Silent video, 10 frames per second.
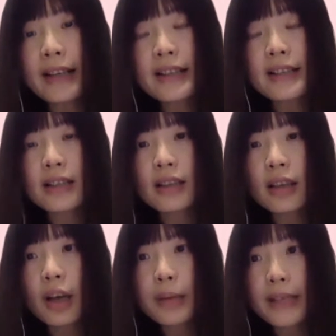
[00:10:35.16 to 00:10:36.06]
the
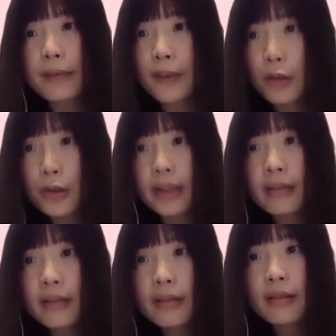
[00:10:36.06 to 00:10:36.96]
objective function,
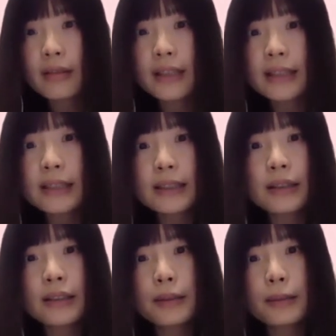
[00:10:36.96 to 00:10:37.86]
right? Just
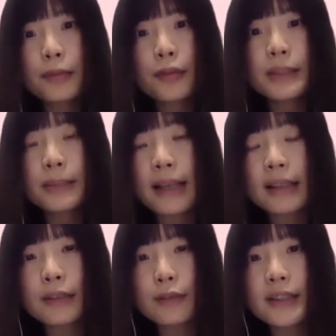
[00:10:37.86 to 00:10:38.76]
the first part,
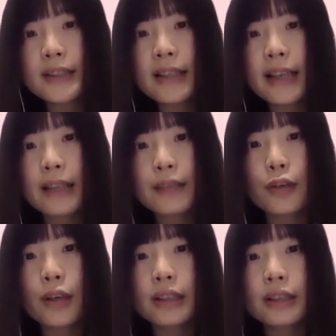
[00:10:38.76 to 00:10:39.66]
the first term is
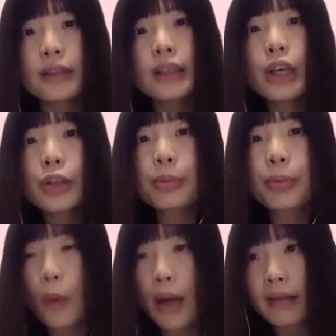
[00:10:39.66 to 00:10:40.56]
from the group
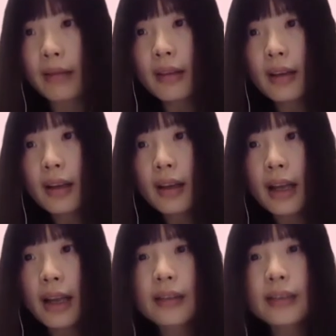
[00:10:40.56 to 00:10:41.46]
1,
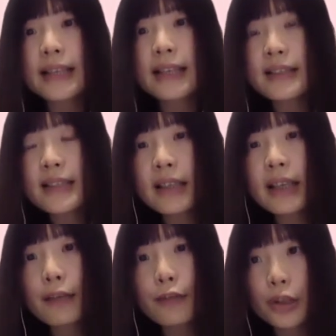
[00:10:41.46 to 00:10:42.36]
and the second term
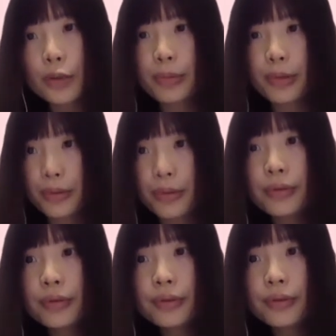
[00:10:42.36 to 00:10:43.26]
is from group 2.
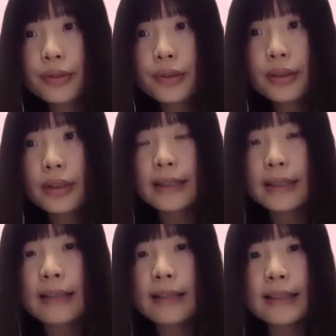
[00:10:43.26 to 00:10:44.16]
Okay,
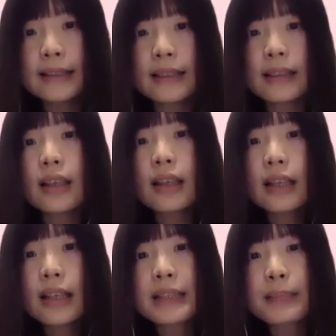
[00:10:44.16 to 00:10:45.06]
then it's the
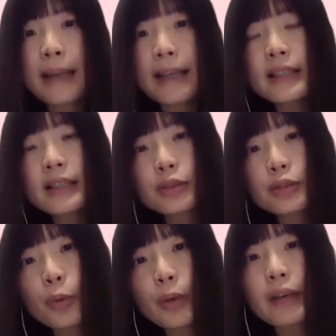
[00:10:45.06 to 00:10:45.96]
expected
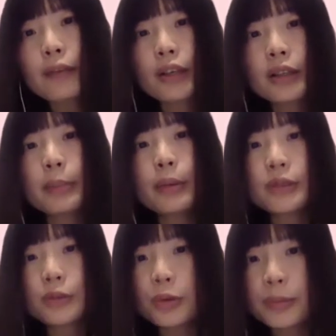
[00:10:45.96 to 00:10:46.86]
social wear from the both
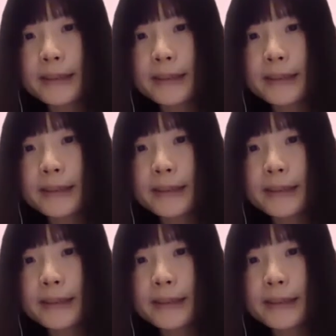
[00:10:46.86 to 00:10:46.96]
groups